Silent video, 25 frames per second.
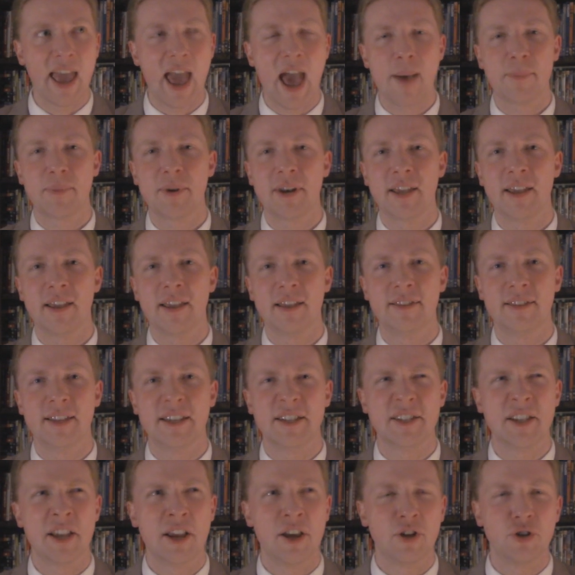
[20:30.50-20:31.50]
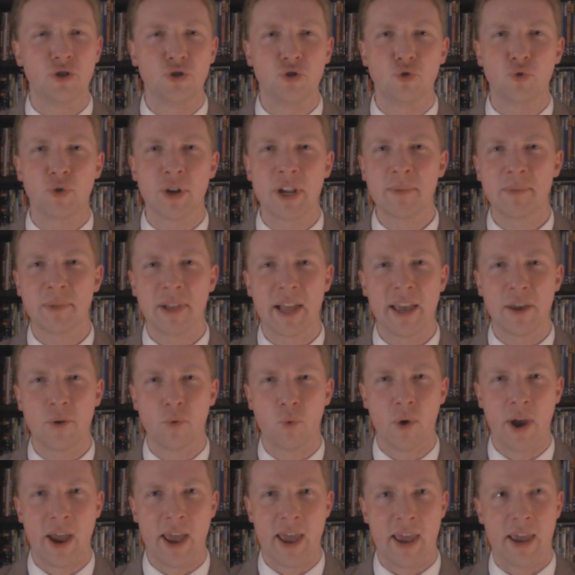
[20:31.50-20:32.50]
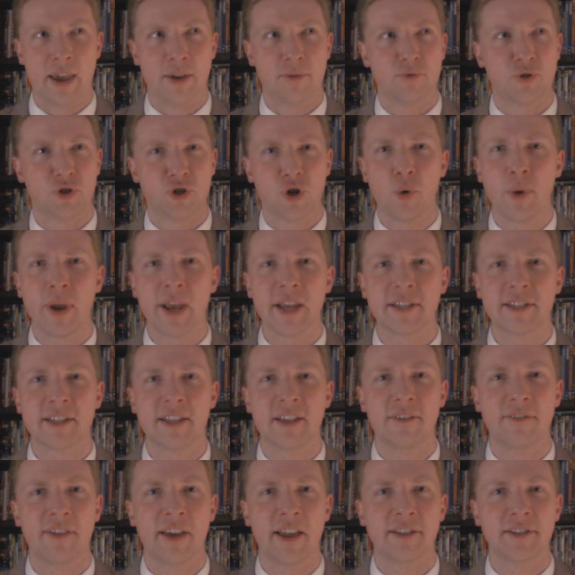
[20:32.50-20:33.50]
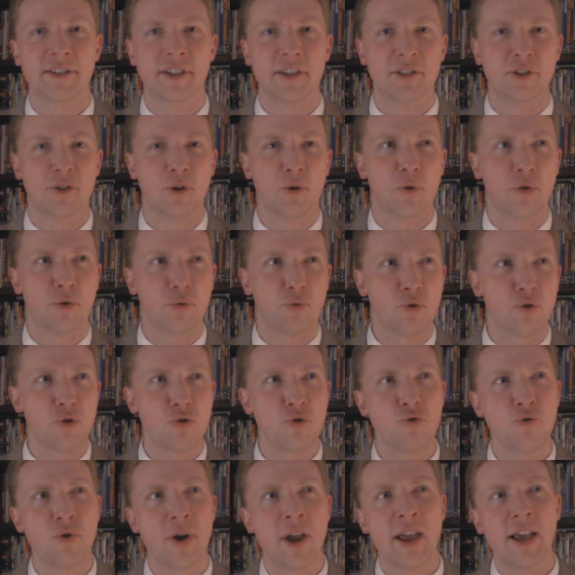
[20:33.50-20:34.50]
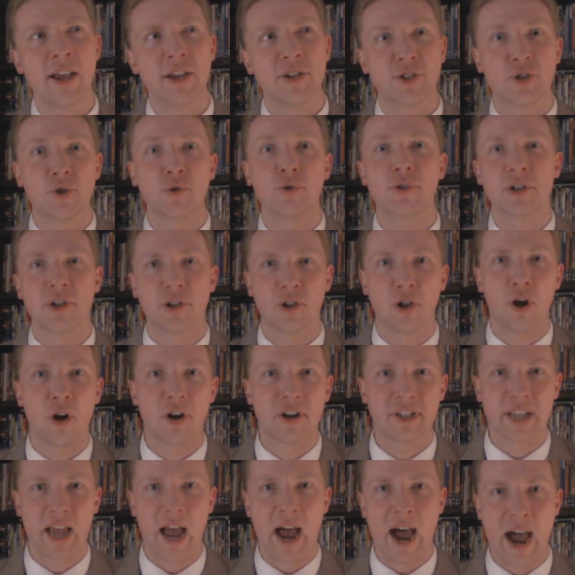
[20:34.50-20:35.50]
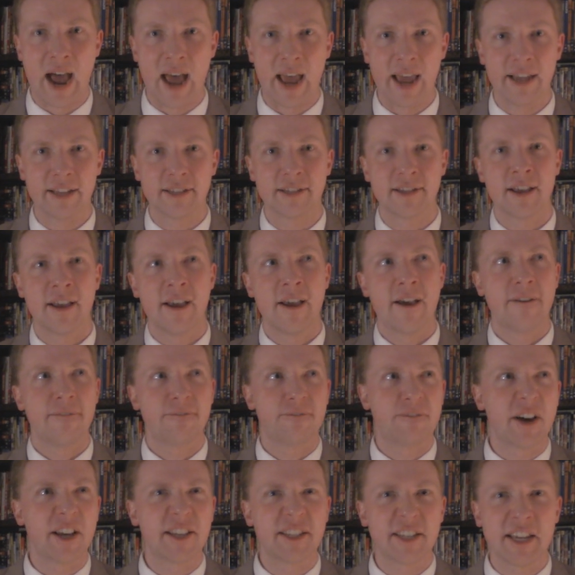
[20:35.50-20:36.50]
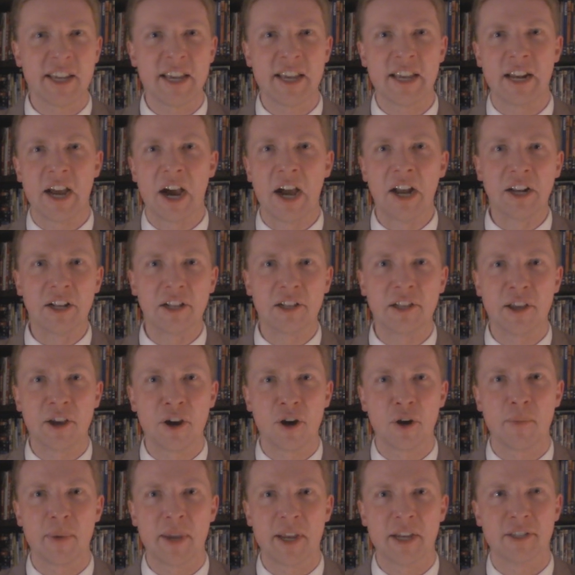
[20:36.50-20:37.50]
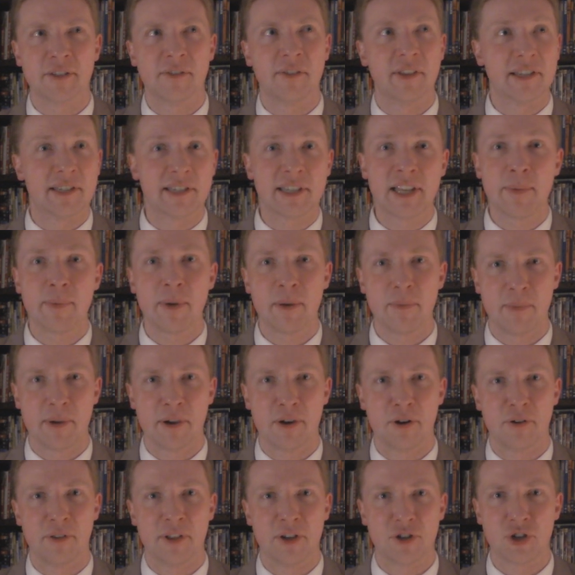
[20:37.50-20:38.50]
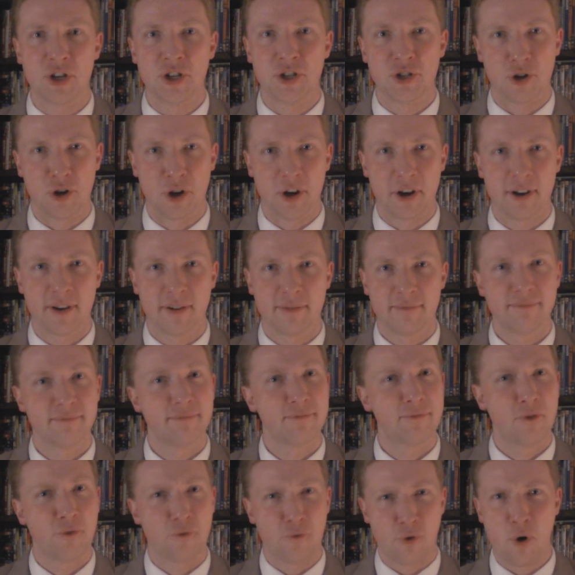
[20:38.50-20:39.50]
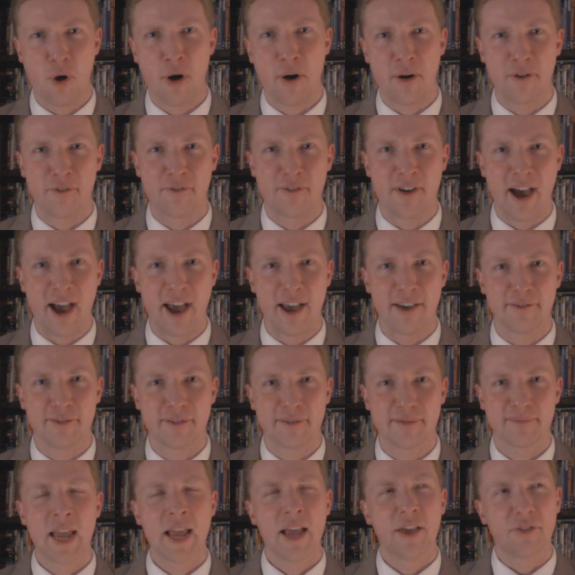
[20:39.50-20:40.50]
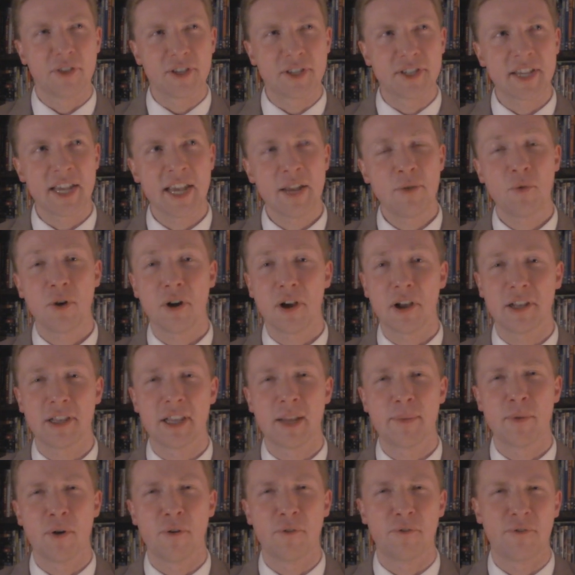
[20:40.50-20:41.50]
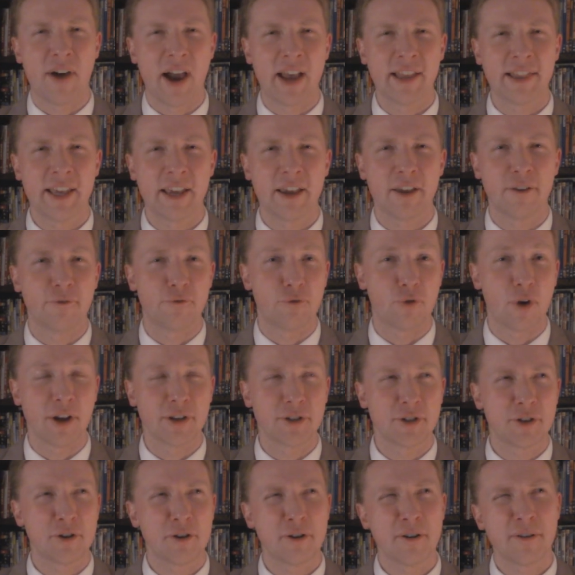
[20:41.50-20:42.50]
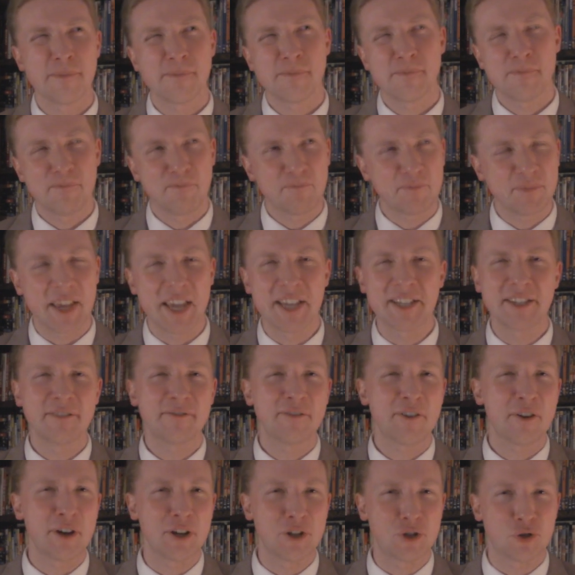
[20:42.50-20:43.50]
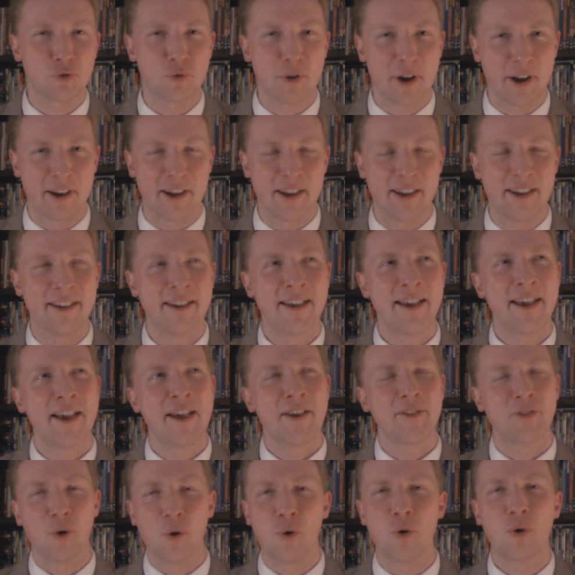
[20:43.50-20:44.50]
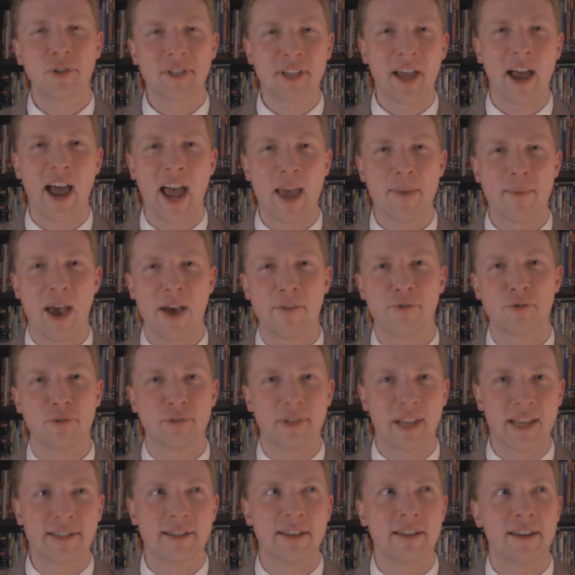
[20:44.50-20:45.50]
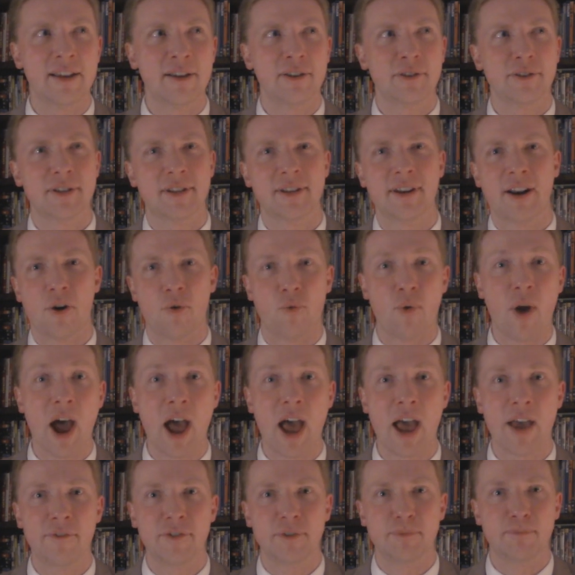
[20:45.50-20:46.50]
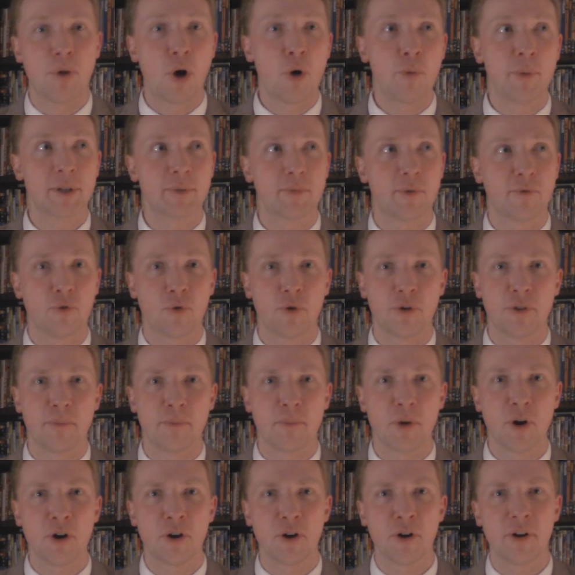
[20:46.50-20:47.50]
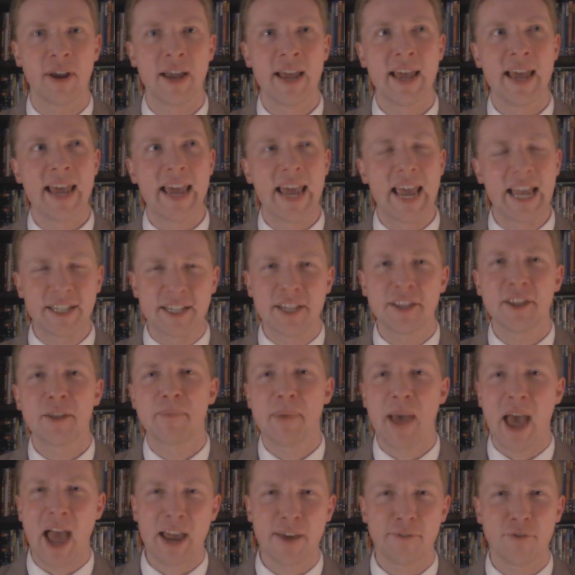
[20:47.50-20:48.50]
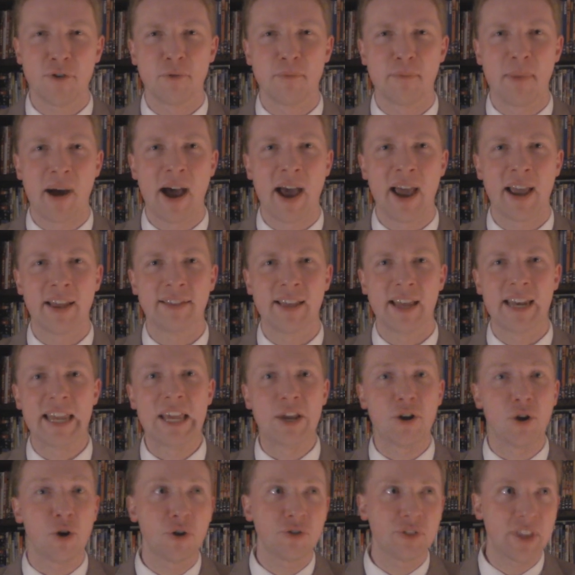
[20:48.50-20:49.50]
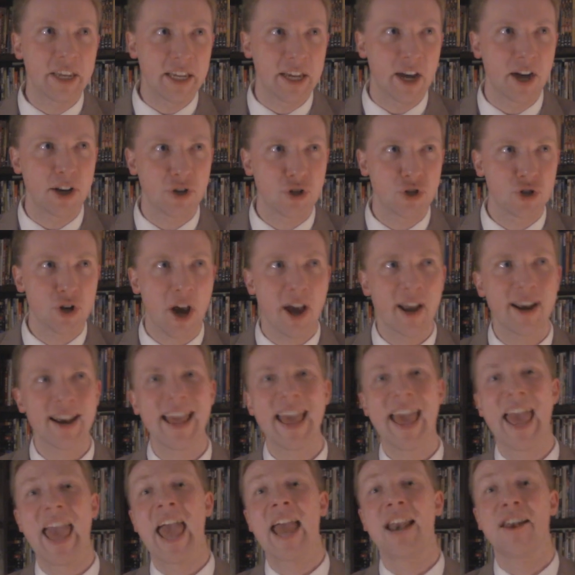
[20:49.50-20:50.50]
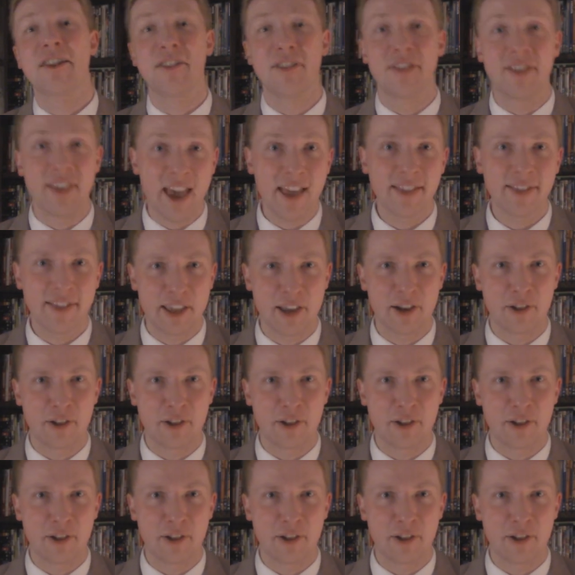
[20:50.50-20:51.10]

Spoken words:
happening in this dreamlike way, showing us the events as though through Susan Clark's eyes, fuzzy and unclear because of the sleeping pill that she took. 4 out of 5. The scene where Columbo finally confronts her isn't very tricky. The whole time after Leslie Nielsen arrives moments before the murder, it's in the back of your mind that he heard the gunshot and then the